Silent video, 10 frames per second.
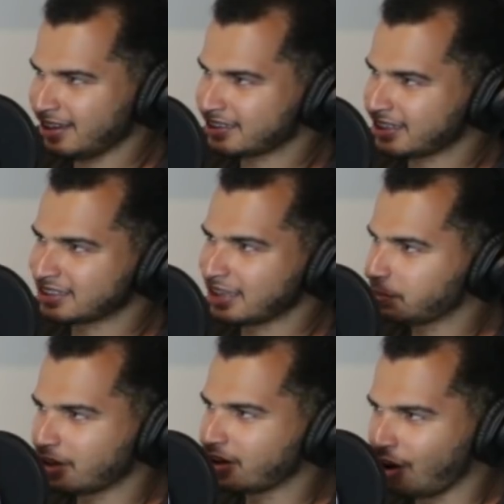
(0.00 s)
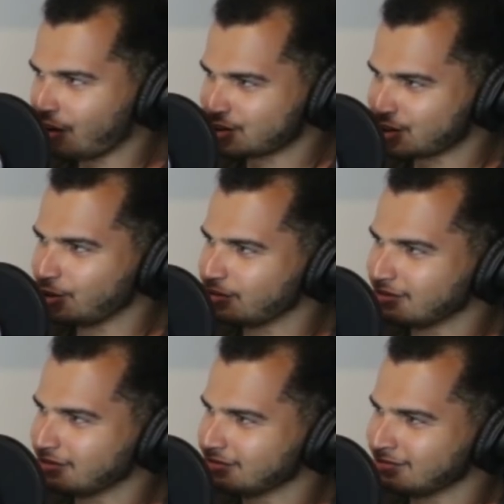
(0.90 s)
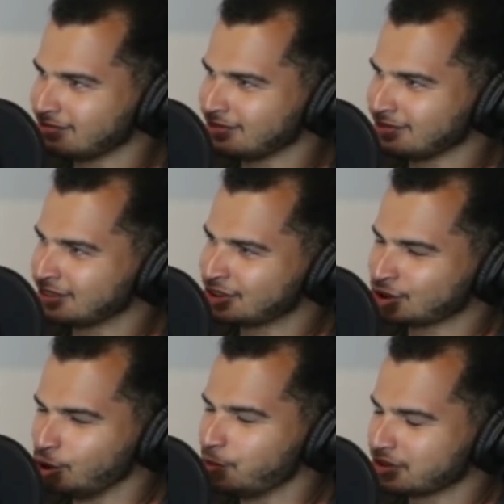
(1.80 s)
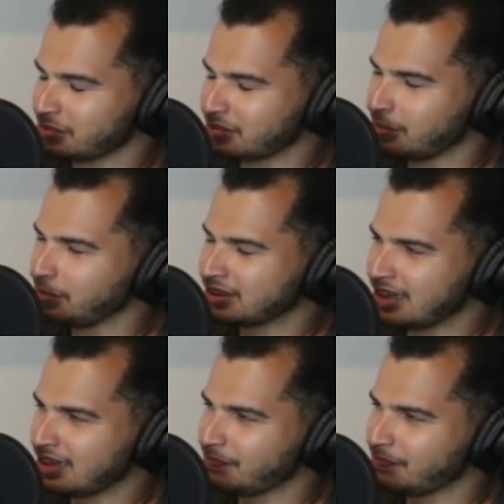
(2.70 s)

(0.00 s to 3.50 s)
like they slapped on an AutoZone scoop or something, but